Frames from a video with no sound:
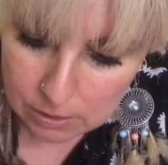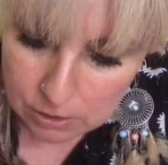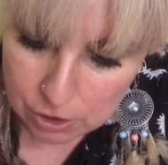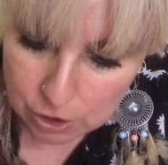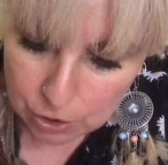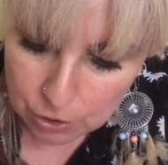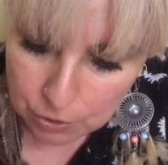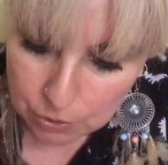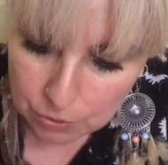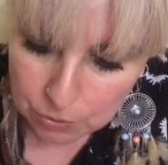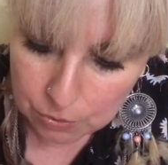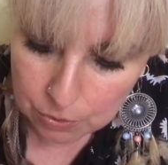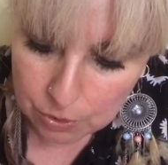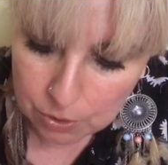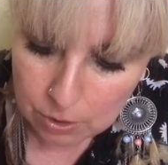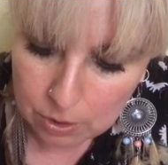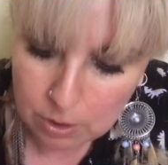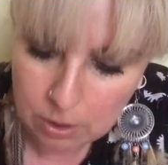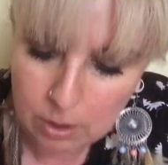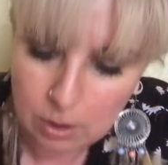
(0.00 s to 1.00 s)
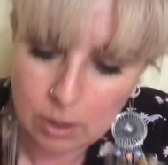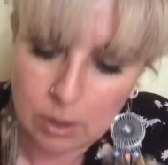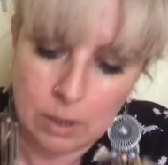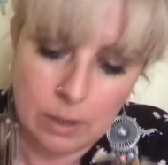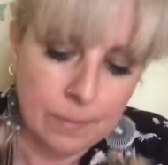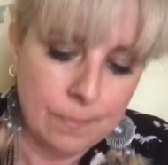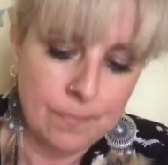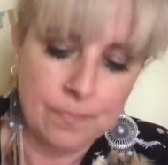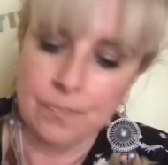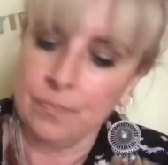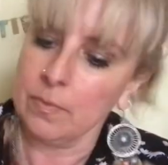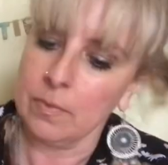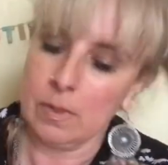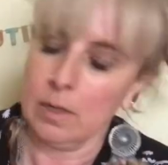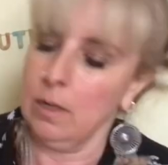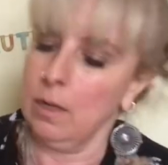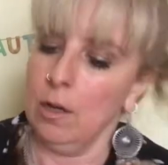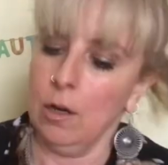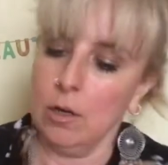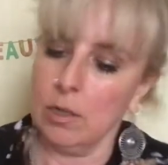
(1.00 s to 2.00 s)
2
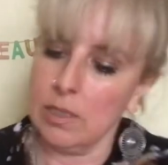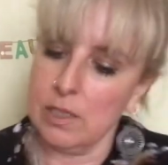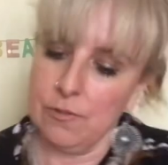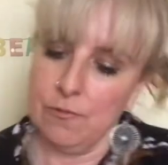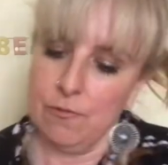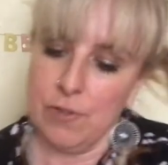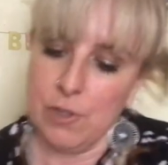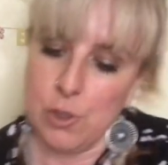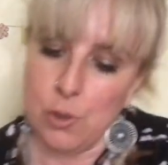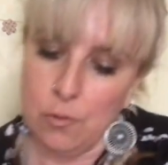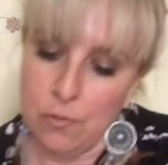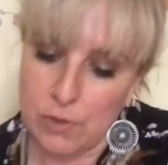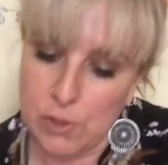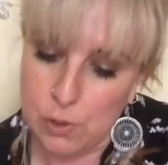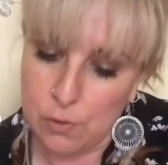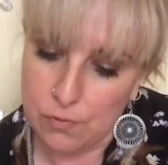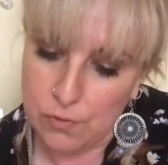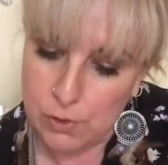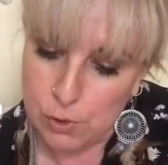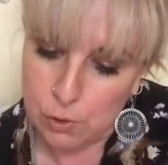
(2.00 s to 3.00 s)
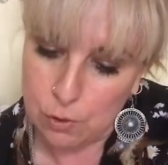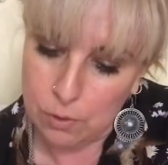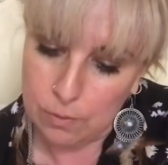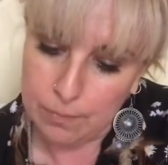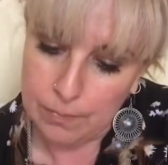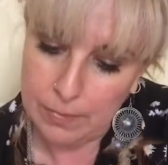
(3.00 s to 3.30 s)
lots, for sure.